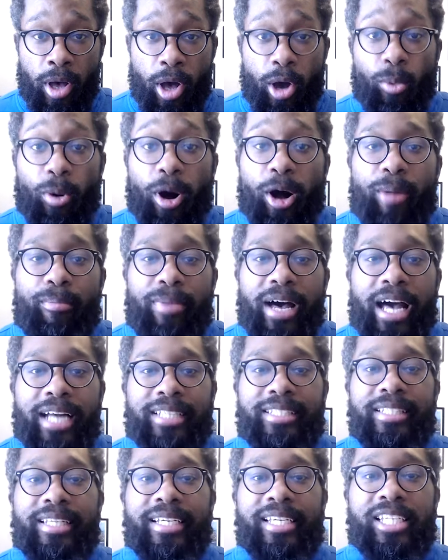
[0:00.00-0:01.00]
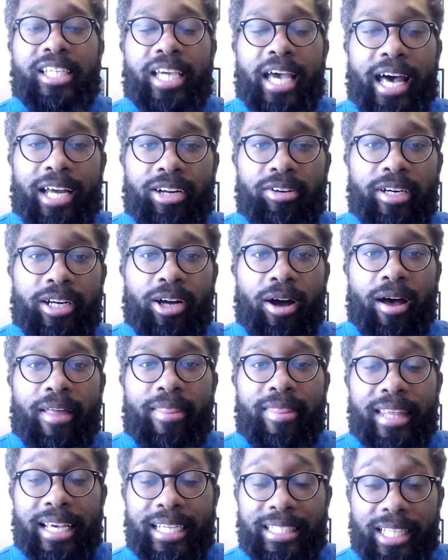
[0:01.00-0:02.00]
Welcome back to the channel, and
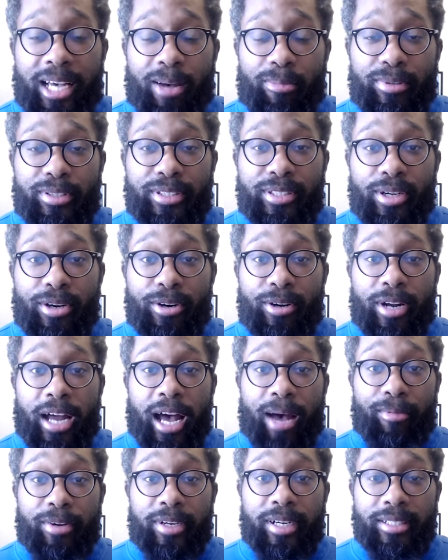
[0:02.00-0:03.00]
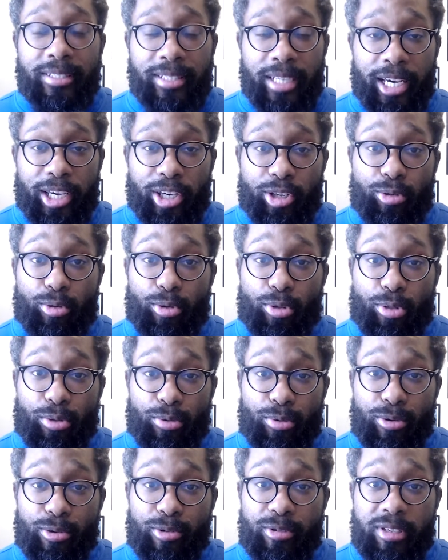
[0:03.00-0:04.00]
on this episode, I'm going to take you
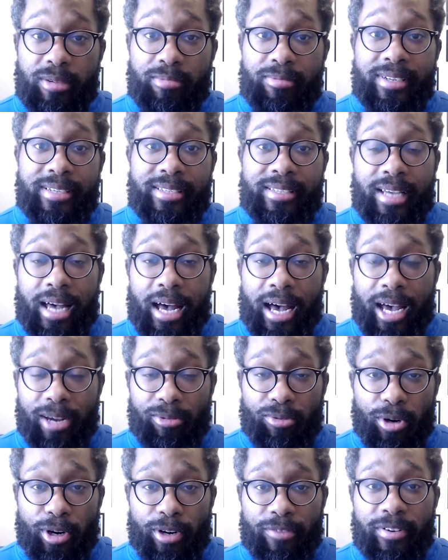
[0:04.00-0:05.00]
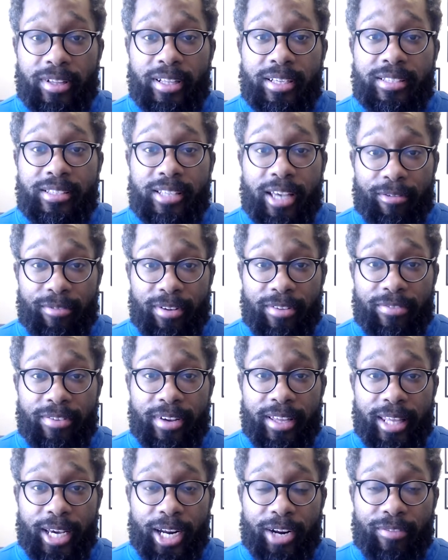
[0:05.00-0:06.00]
through some design work for the
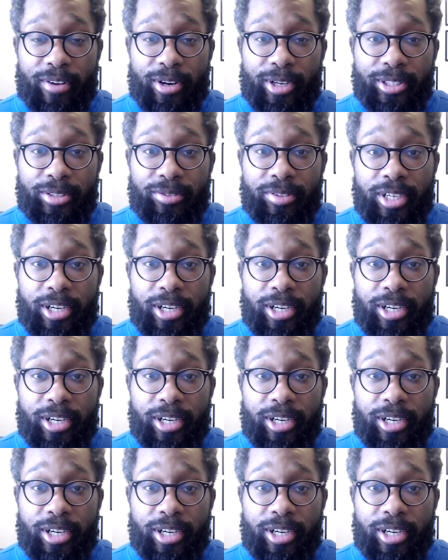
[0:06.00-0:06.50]
75th anniversary